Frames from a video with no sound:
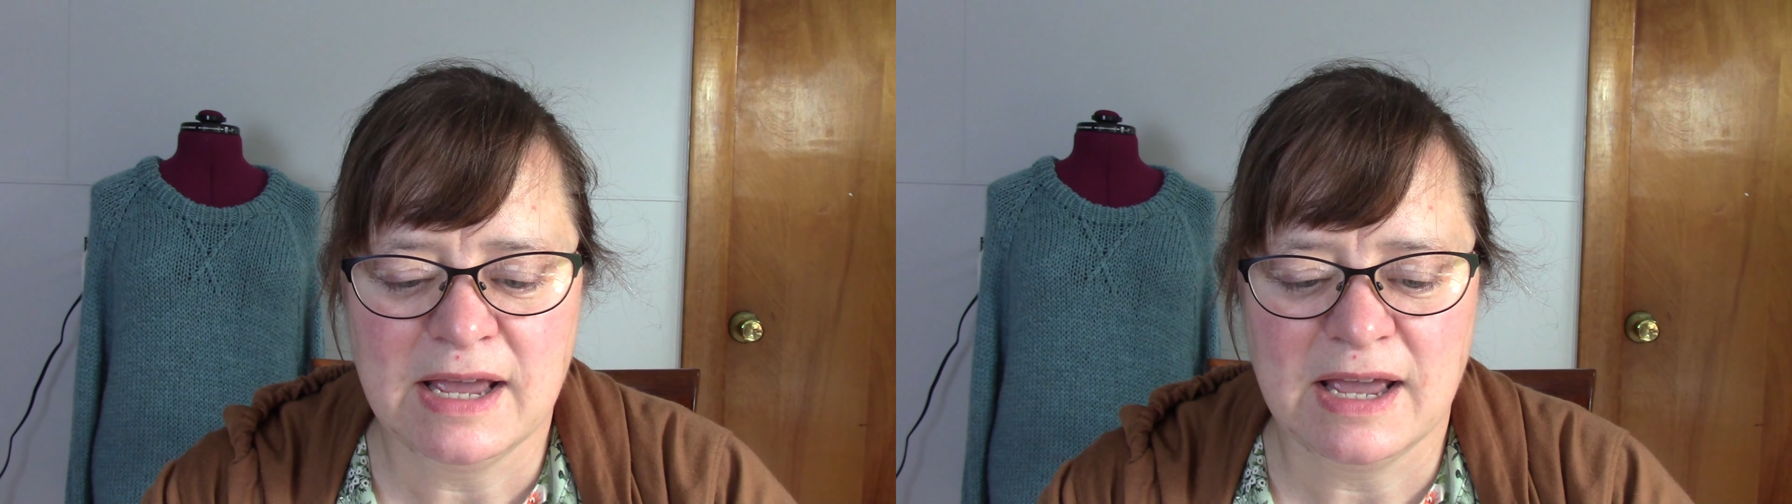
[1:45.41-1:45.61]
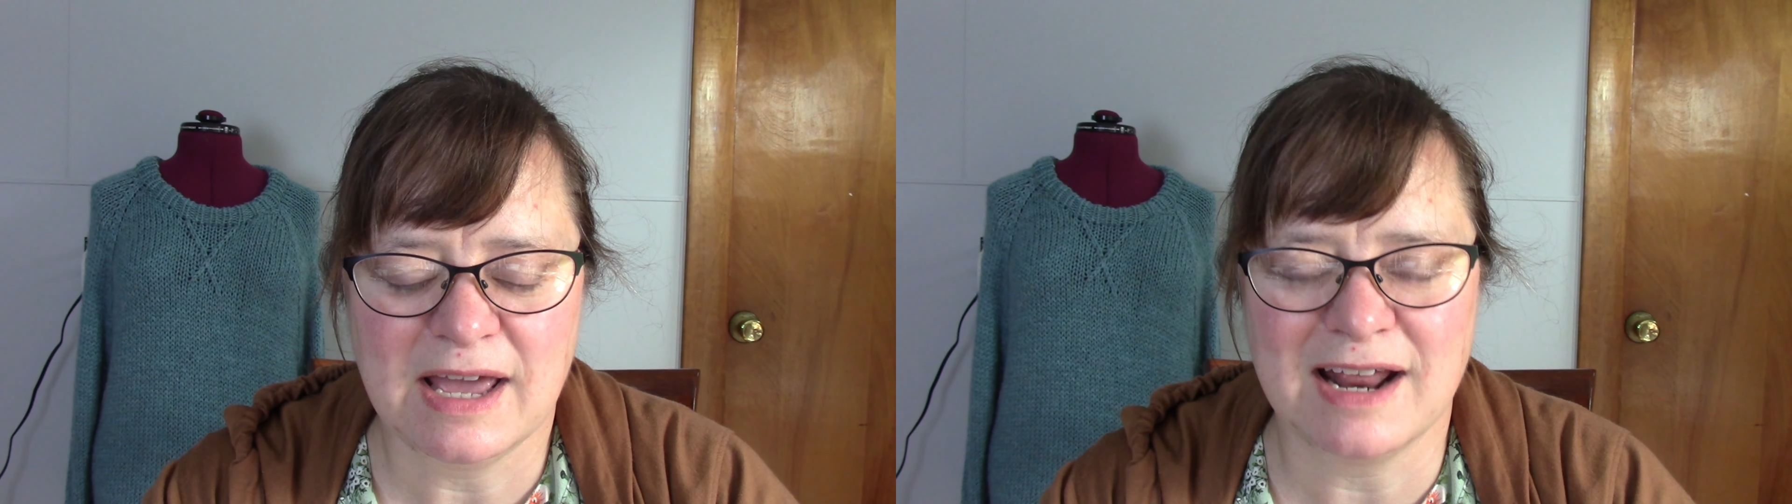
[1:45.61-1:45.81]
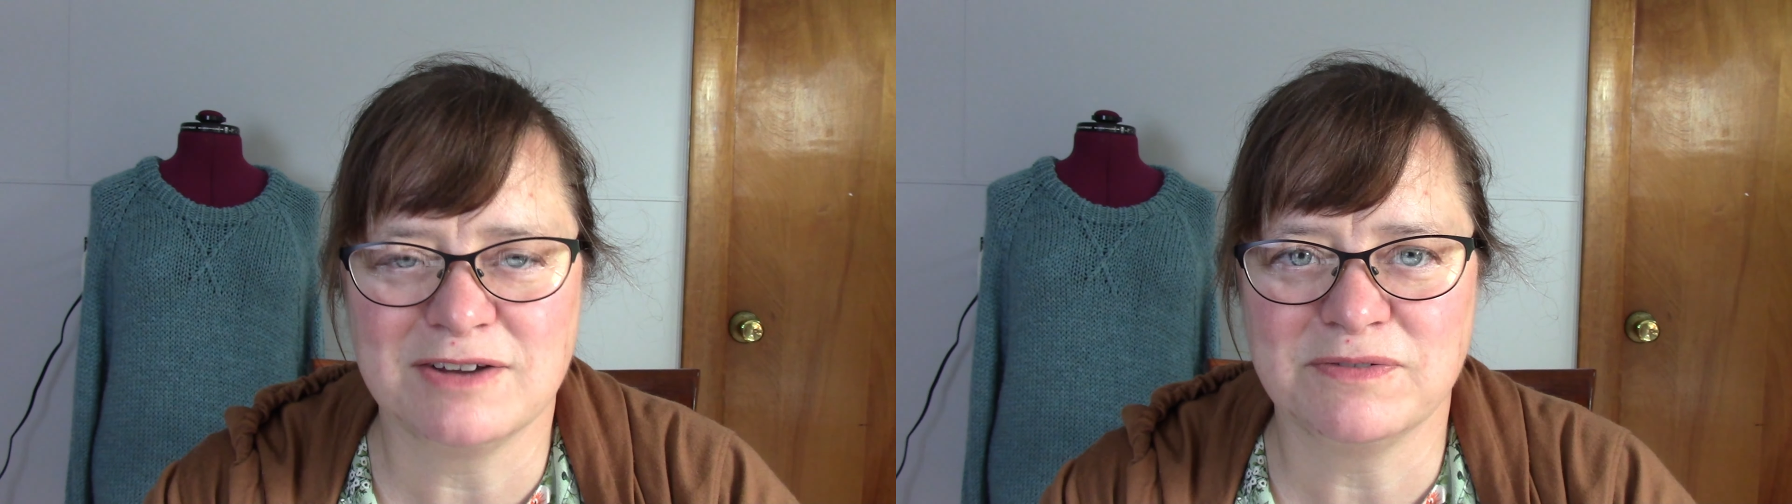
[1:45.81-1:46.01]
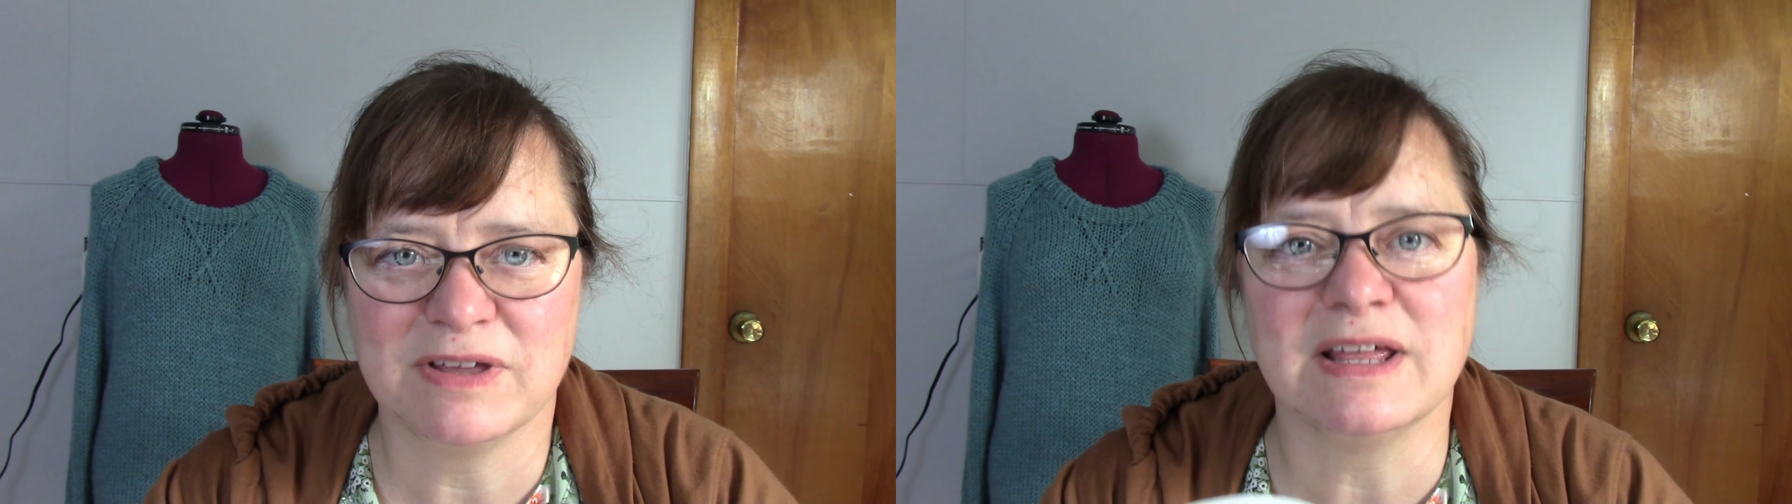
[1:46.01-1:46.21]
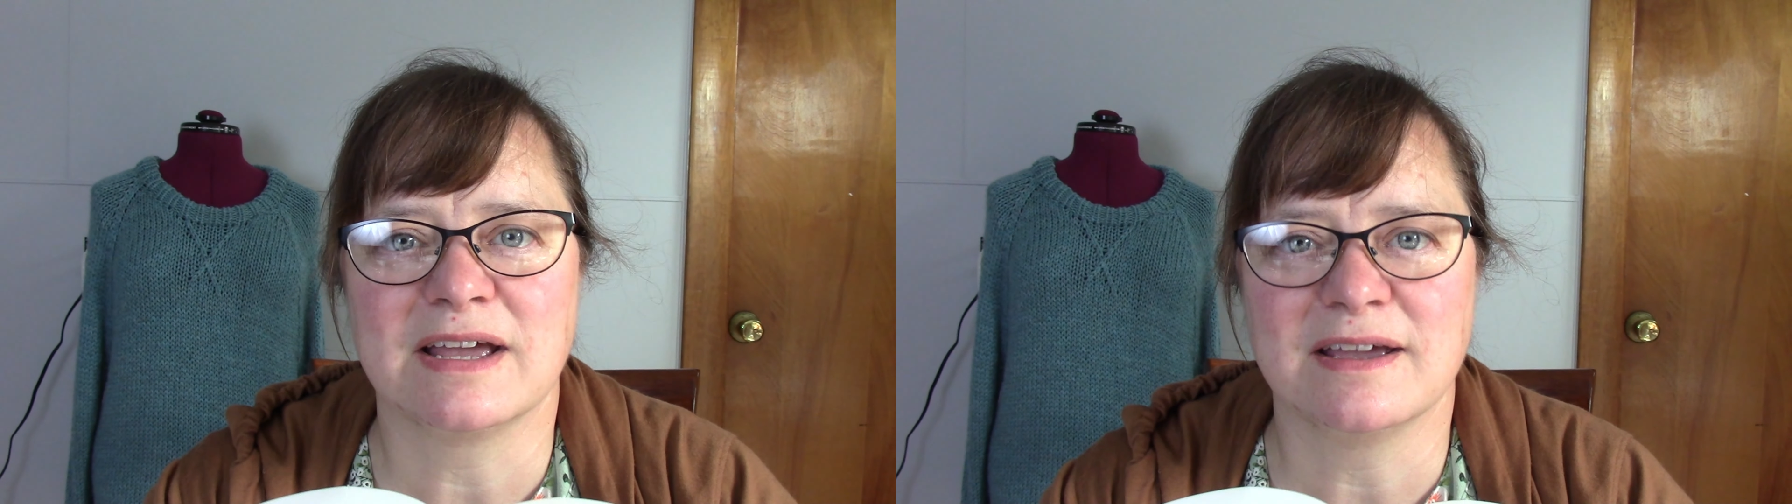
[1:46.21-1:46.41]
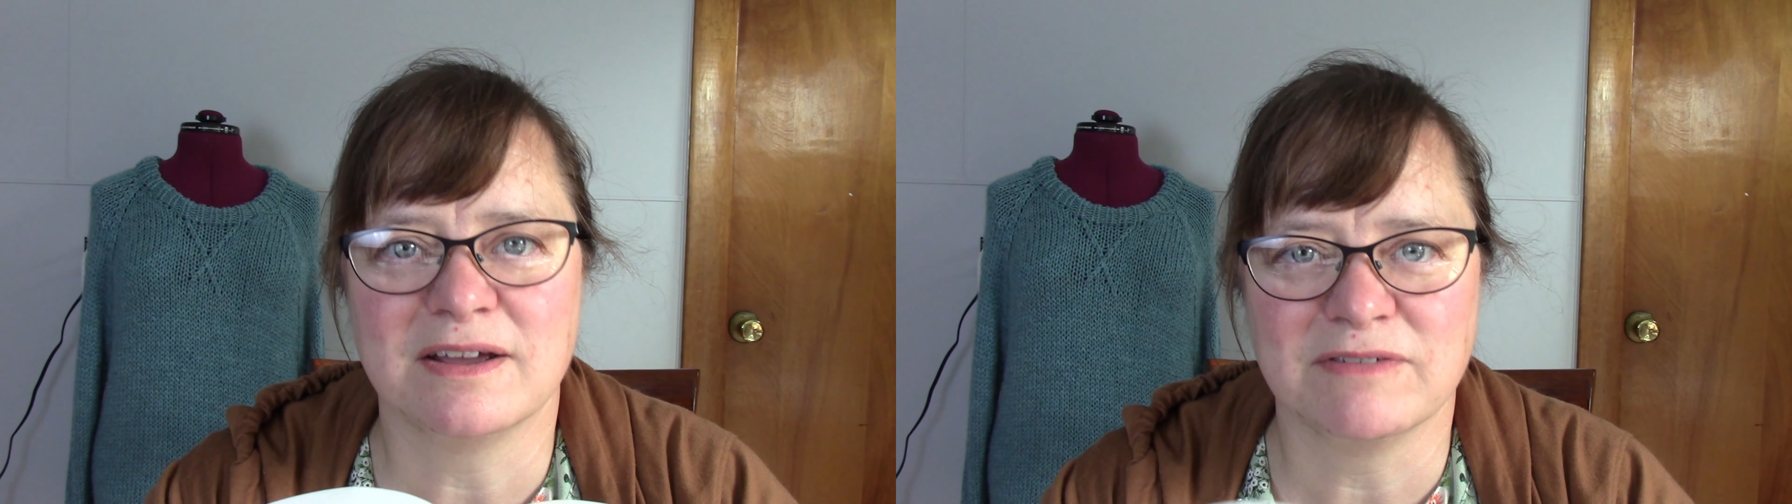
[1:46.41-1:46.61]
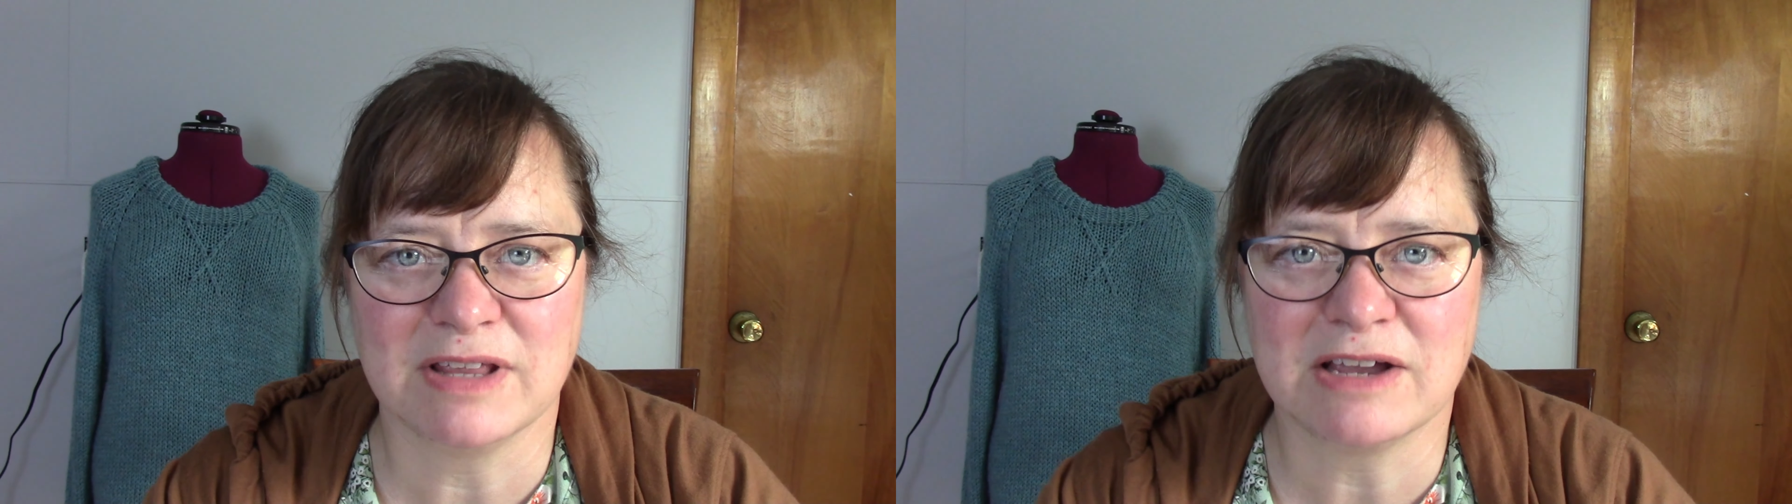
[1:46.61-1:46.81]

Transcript: And I do feel like I can really